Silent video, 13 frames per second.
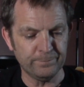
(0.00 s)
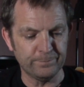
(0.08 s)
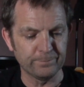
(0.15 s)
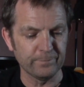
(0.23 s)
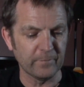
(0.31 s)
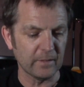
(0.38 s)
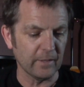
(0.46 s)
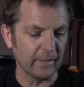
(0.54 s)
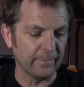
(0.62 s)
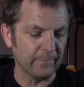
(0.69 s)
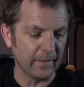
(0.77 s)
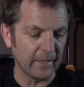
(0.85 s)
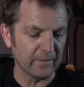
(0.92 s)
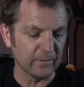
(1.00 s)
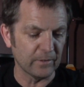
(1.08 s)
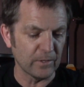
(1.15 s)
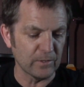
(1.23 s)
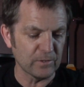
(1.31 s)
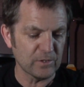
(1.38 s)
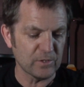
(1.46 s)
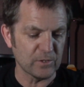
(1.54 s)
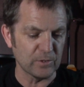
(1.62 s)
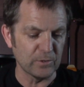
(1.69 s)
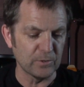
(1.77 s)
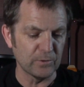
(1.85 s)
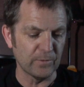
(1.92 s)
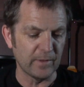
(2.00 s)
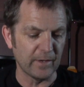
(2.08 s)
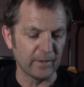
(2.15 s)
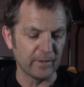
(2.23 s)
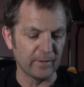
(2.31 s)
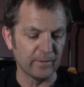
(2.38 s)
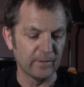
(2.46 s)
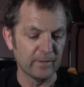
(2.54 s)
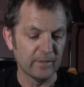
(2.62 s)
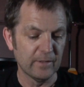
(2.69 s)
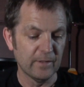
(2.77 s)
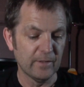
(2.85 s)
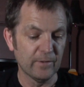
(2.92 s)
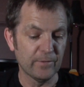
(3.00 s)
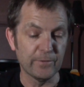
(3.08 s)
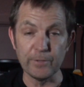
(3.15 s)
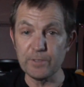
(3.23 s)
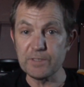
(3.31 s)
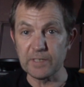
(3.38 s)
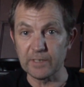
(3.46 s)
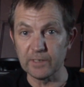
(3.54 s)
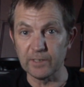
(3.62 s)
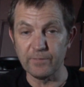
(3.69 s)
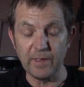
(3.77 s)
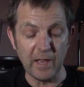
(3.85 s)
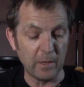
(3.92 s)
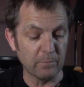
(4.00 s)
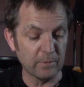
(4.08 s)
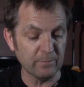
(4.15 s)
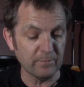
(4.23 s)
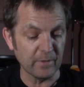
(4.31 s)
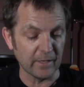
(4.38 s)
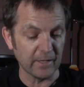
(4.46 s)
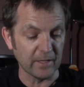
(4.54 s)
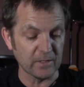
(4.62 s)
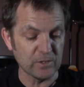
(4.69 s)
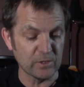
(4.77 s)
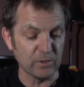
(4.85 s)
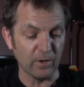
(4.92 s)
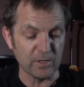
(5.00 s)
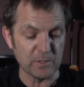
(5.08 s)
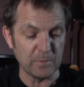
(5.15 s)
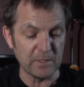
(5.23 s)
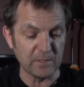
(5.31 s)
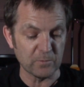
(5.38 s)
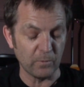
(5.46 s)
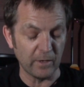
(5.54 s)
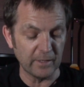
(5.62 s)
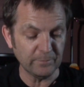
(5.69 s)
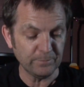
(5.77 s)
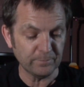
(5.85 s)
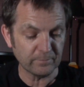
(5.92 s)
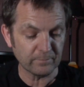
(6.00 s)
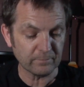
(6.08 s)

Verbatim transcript: and then goes to their third single of the album, uh, Two Hearts Beat as One,